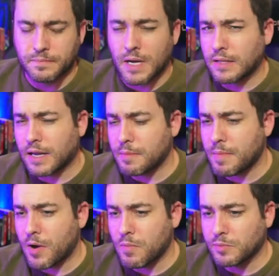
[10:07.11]
I like
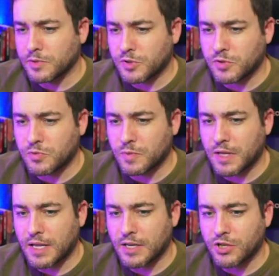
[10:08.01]
about mobile suits when
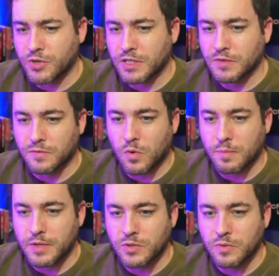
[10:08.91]
they can
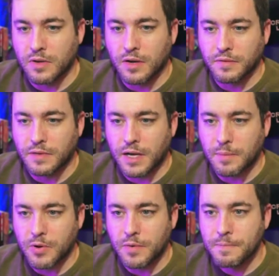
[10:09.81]
transform into a, a, flying
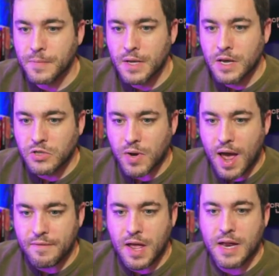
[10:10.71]
mode. So I
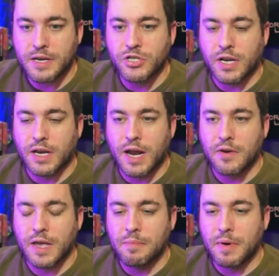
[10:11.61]
haven't had to check it
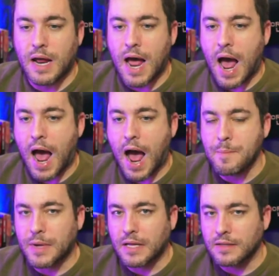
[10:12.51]
out yet, but I,
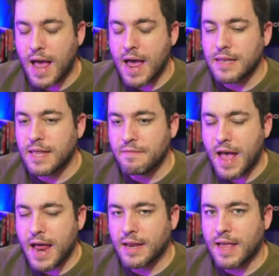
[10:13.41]
I'm glad they've
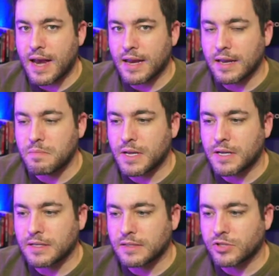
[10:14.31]
added that in
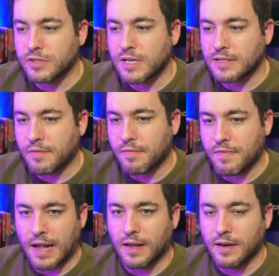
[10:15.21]
because just as a
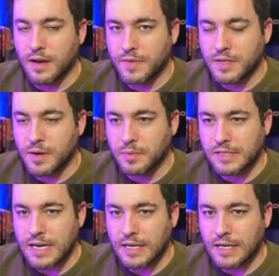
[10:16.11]
fan of the Double
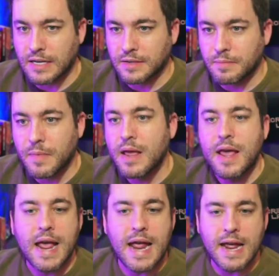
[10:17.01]
Zeta Gundam
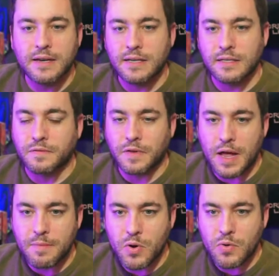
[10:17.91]
and its
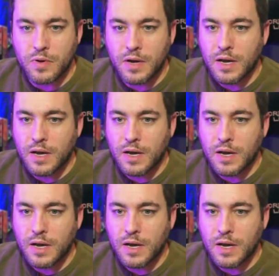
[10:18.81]
flight mode,